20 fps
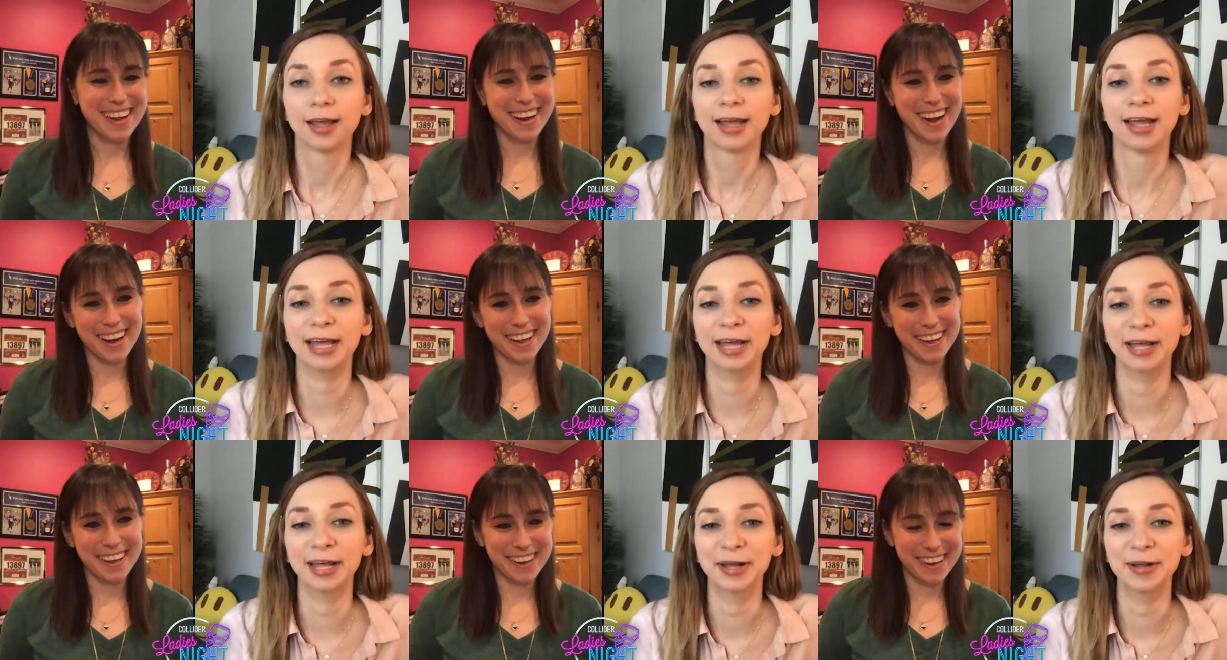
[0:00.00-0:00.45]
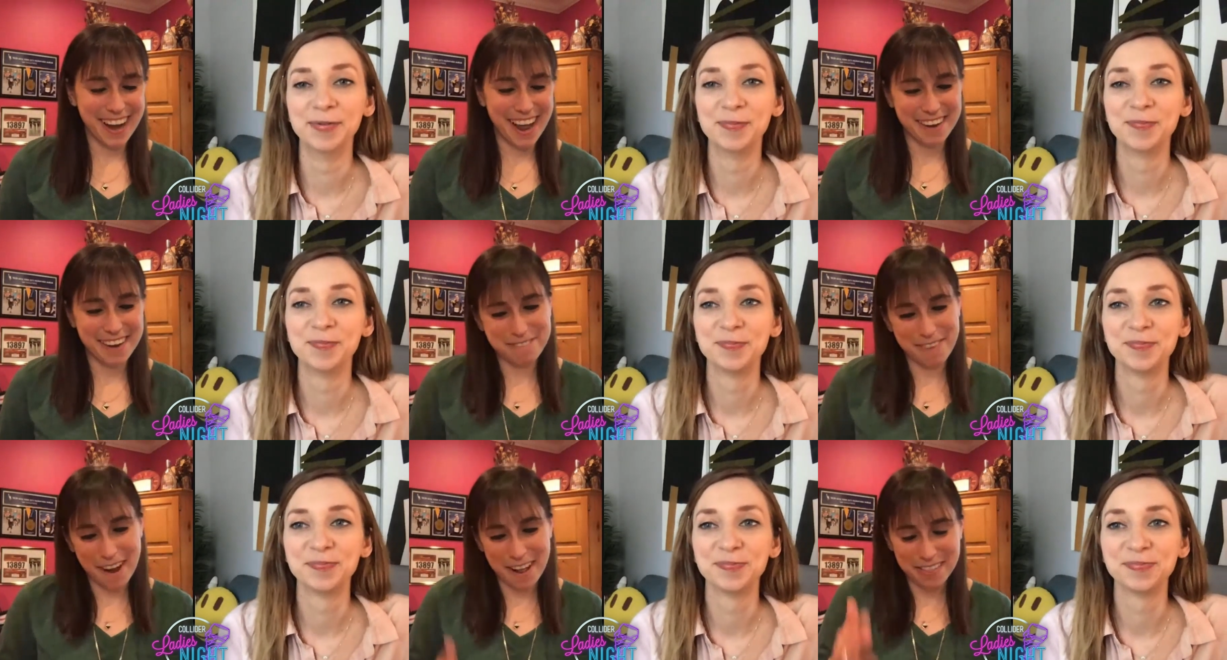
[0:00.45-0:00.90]
Speaker 1: yeah, you gotta you
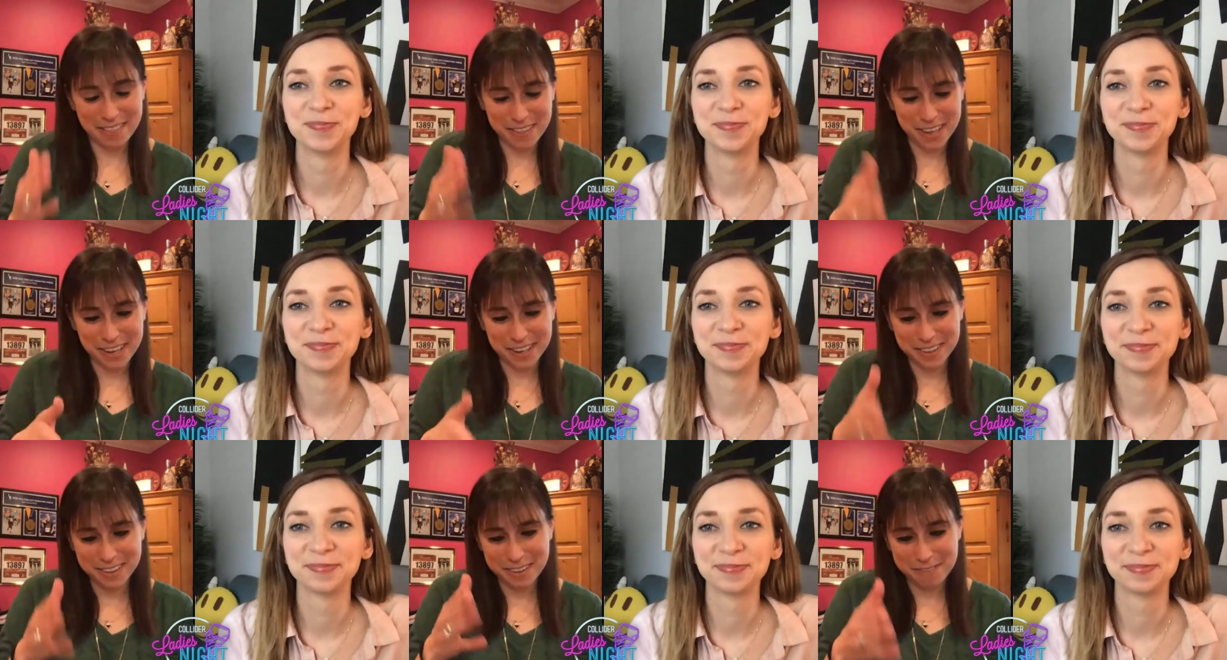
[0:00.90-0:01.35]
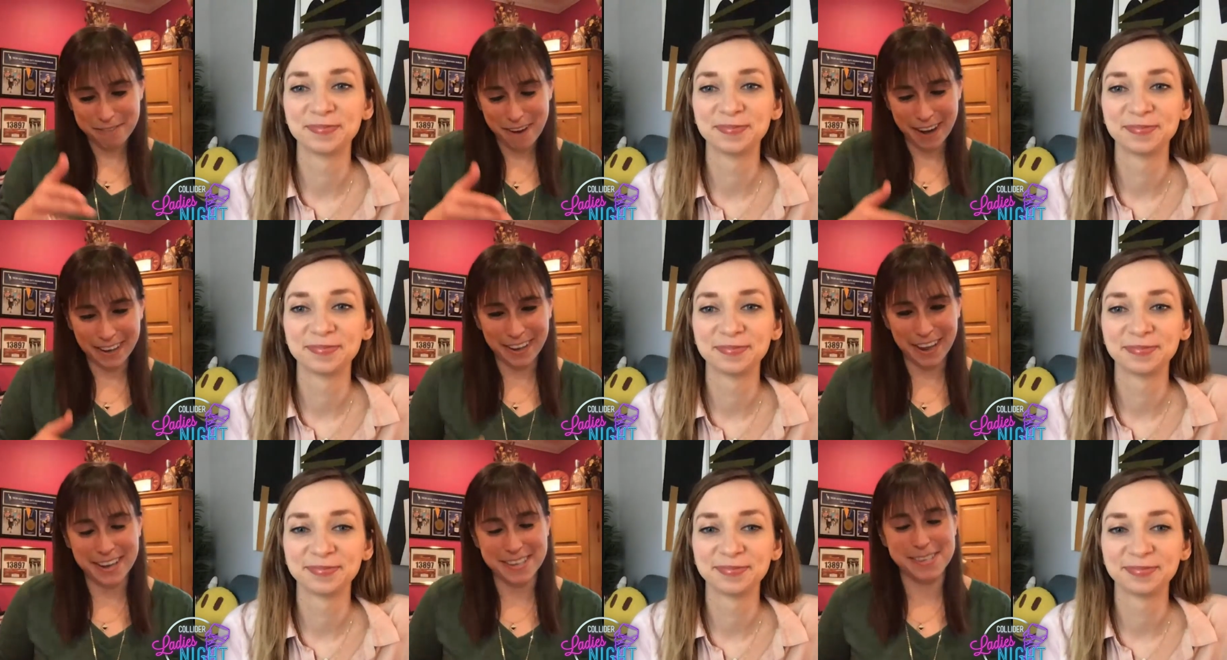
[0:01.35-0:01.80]
gotta find the the
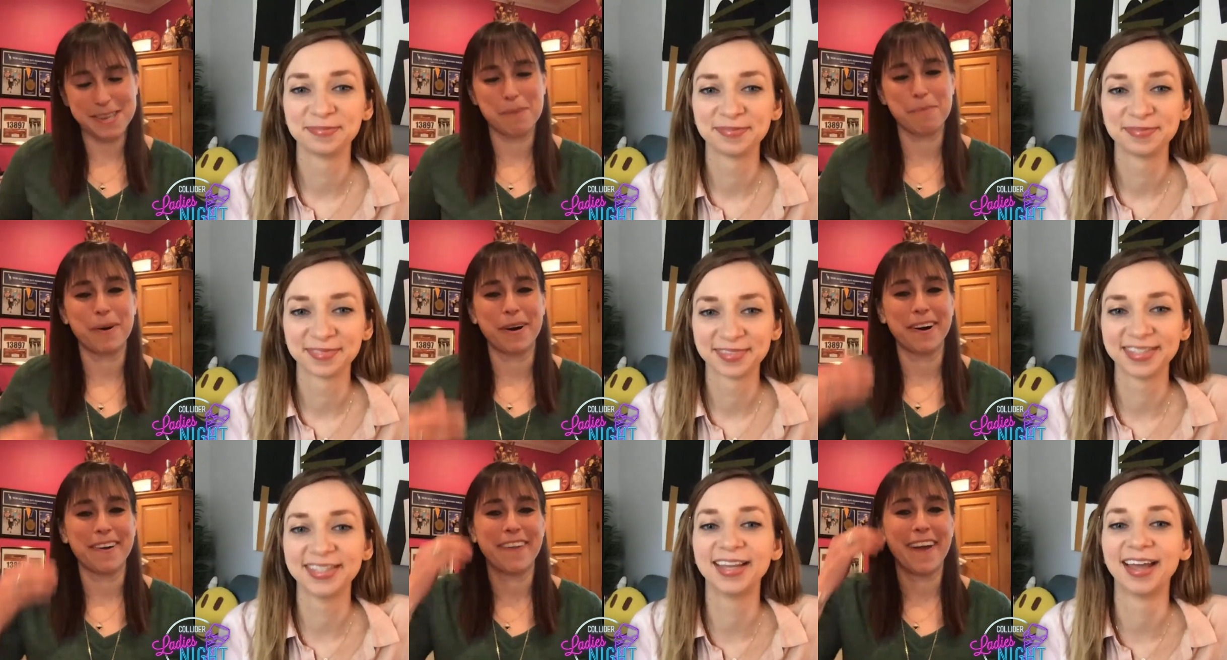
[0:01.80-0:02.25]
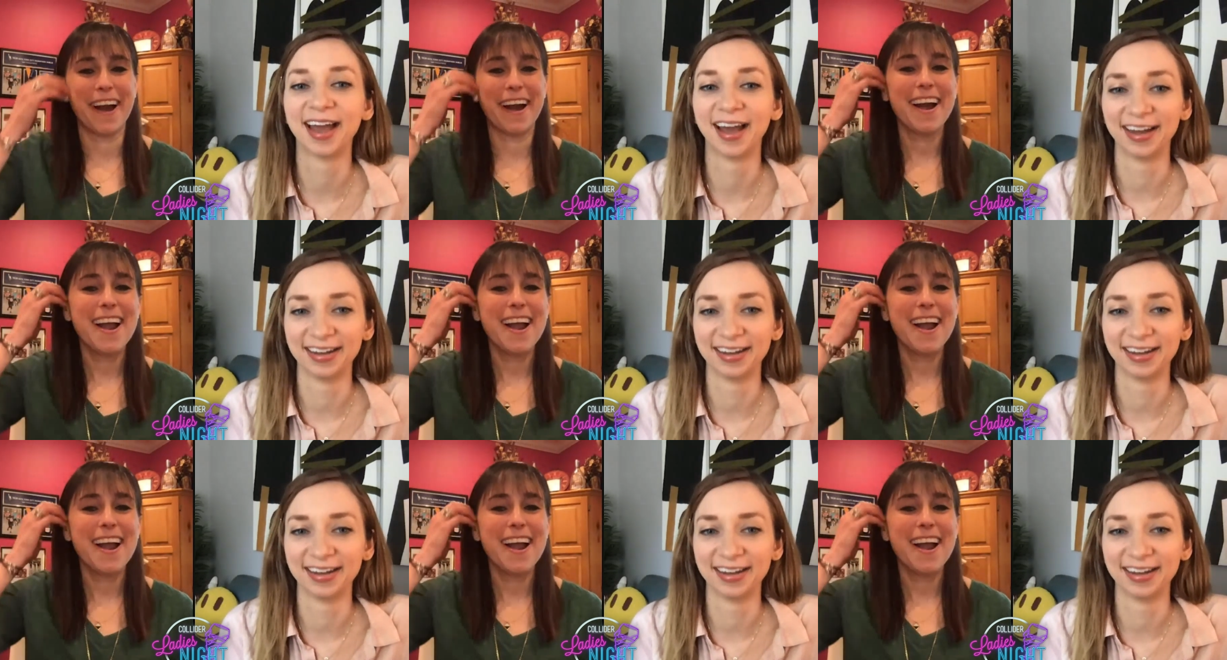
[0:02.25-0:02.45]
fine line somewhere. In